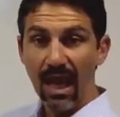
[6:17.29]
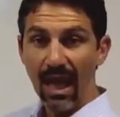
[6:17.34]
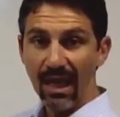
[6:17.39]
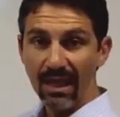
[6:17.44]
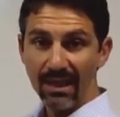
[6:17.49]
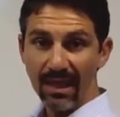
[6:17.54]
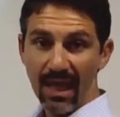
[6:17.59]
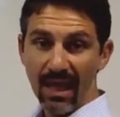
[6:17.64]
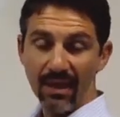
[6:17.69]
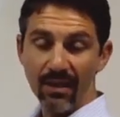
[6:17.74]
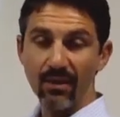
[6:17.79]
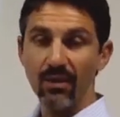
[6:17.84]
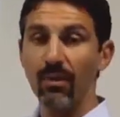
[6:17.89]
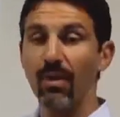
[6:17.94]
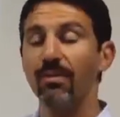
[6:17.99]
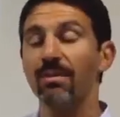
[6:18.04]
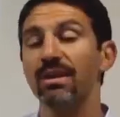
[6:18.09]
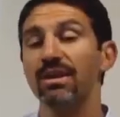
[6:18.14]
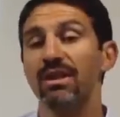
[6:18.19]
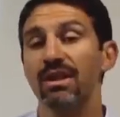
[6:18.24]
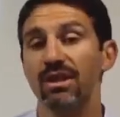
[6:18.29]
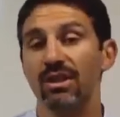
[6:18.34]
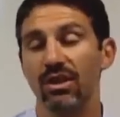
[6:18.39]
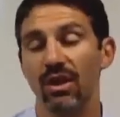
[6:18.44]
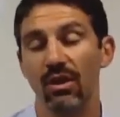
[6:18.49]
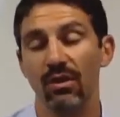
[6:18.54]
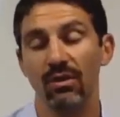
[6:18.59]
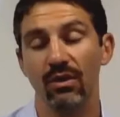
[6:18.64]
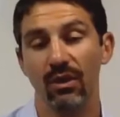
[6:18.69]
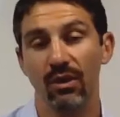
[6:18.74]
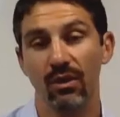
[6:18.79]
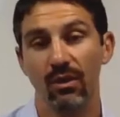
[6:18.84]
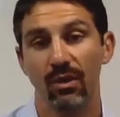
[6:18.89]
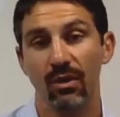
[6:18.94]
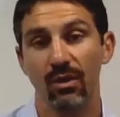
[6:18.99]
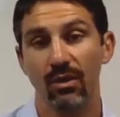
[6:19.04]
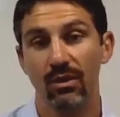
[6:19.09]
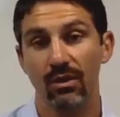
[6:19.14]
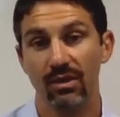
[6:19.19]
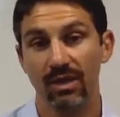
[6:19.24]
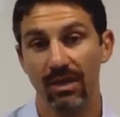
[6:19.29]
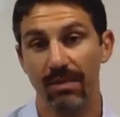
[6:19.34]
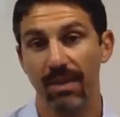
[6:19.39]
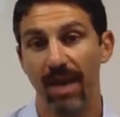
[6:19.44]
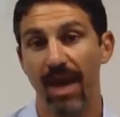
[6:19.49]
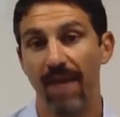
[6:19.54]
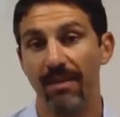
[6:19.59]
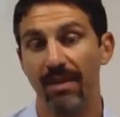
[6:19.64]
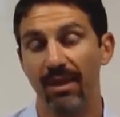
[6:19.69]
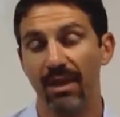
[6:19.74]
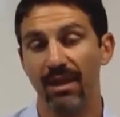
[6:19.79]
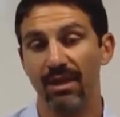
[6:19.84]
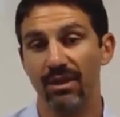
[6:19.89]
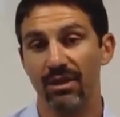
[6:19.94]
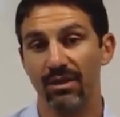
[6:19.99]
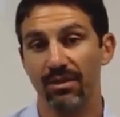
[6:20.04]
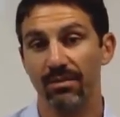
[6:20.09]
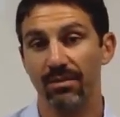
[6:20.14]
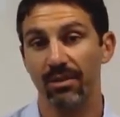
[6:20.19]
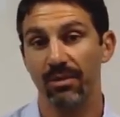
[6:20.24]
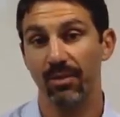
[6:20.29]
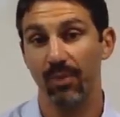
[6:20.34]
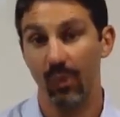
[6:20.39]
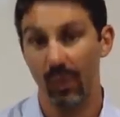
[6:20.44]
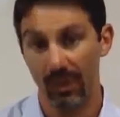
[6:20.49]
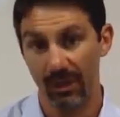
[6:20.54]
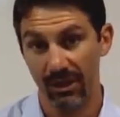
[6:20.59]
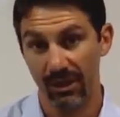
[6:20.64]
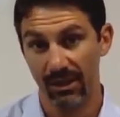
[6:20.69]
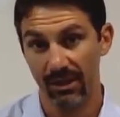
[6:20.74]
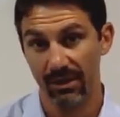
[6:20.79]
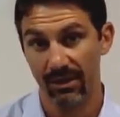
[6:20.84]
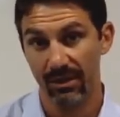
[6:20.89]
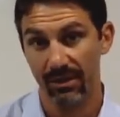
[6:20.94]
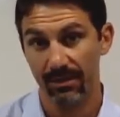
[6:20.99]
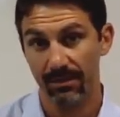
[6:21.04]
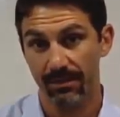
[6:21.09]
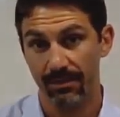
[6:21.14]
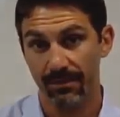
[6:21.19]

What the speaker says: And then the one we just showed you using population proportions.